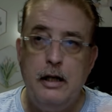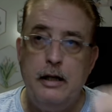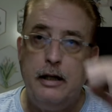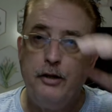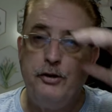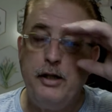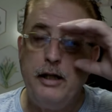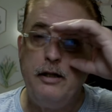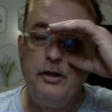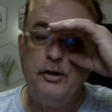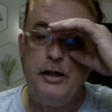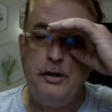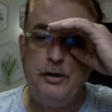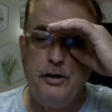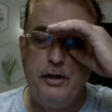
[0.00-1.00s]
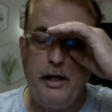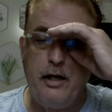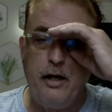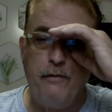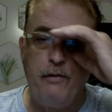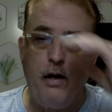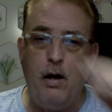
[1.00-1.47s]
Now, Cigna says that they
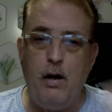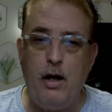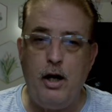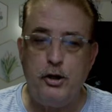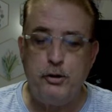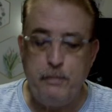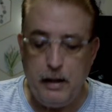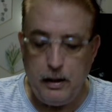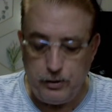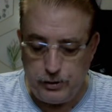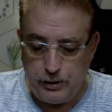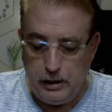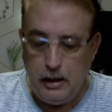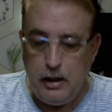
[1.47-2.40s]
cover all hospitals